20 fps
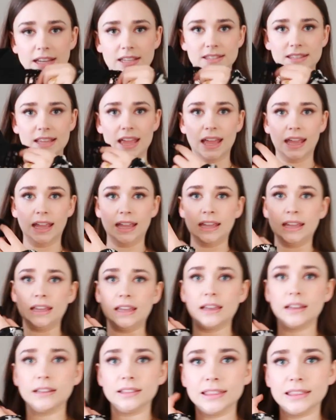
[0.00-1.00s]
is
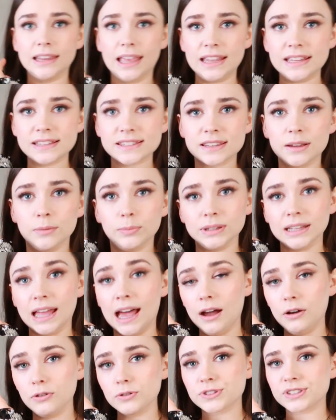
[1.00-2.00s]
a lace
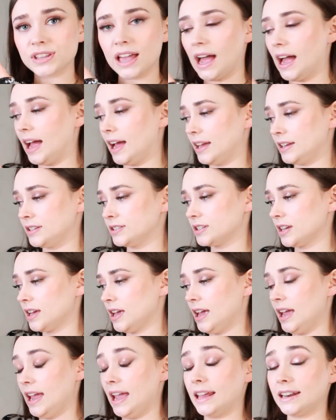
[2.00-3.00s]
blouse and
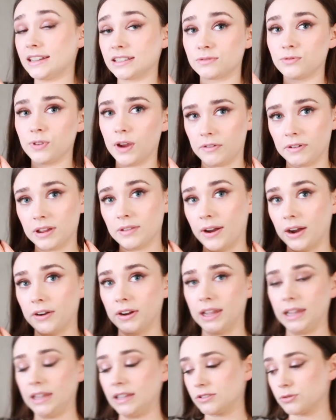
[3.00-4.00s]
it is very,
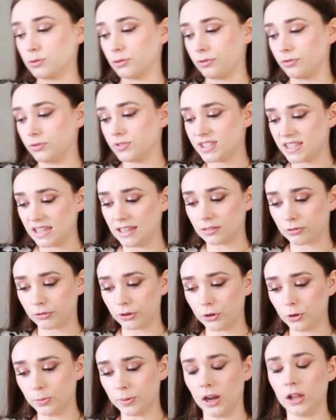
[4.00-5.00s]
very sort of
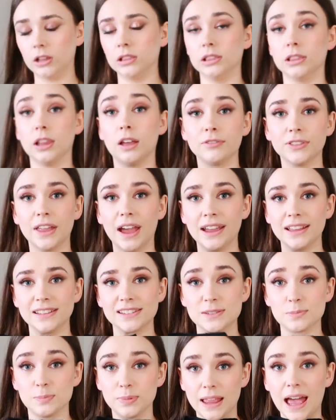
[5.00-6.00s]
see-through, but I love that
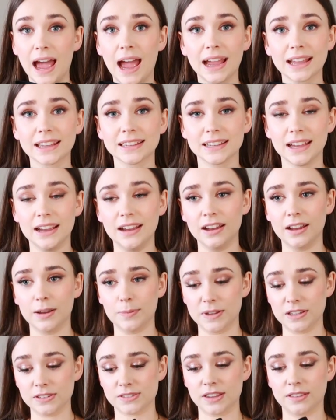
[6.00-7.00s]
it's black
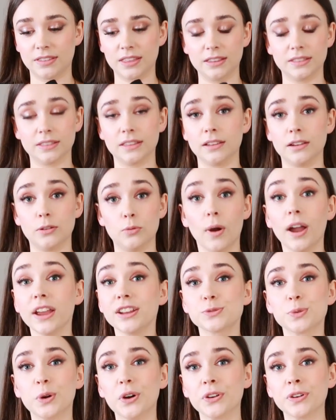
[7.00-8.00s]
because I think the
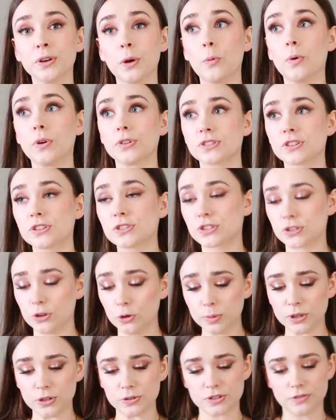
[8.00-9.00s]
white one was
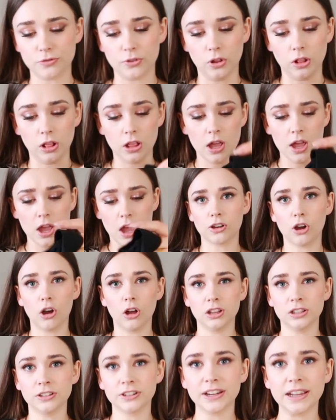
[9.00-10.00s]
so beautiful. The
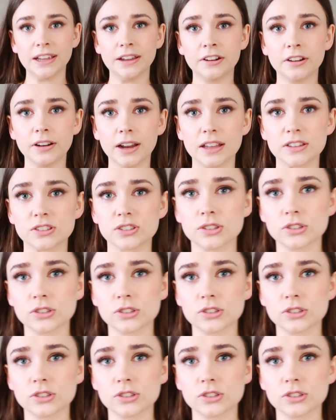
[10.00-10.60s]
collar here is